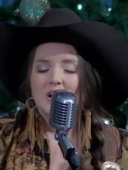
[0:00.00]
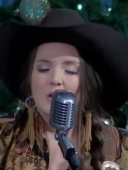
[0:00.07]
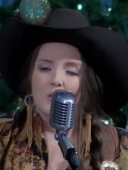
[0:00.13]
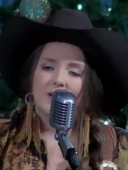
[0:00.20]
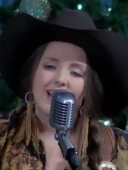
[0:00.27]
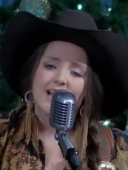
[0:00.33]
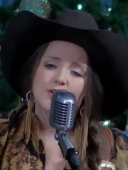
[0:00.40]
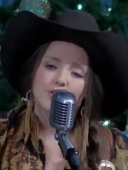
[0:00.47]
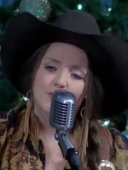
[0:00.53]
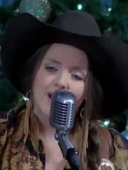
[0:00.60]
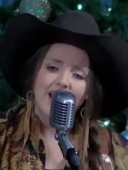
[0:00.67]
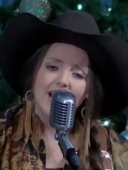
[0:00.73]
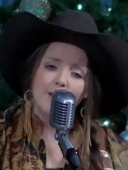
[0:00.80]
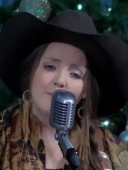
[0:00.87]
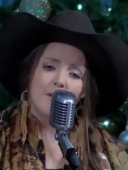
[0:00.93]
Well, I'd
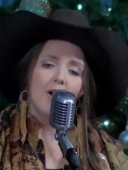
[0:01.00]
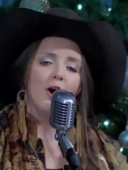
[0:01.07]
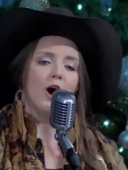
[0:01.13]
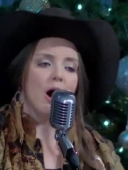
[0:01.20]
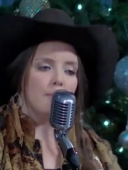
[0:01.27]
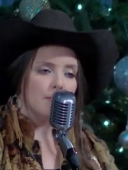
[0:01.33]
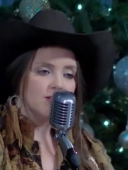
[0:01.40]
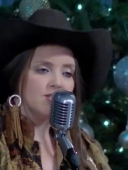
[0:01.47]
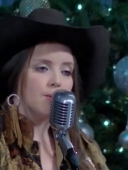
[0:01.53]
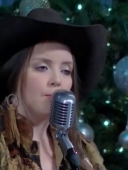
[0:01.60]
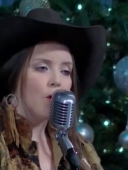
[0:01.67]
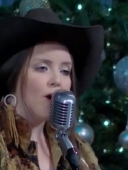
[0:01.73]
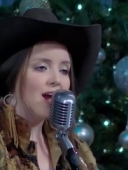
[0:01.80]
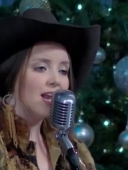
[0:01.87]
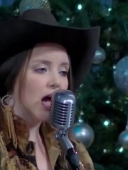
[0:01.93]
trade them all, plus a
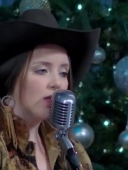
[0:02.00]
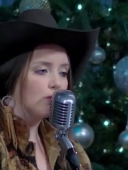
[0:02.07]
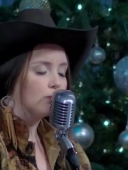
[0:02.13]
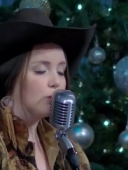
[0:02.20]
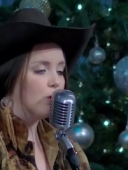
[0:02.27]
boy down the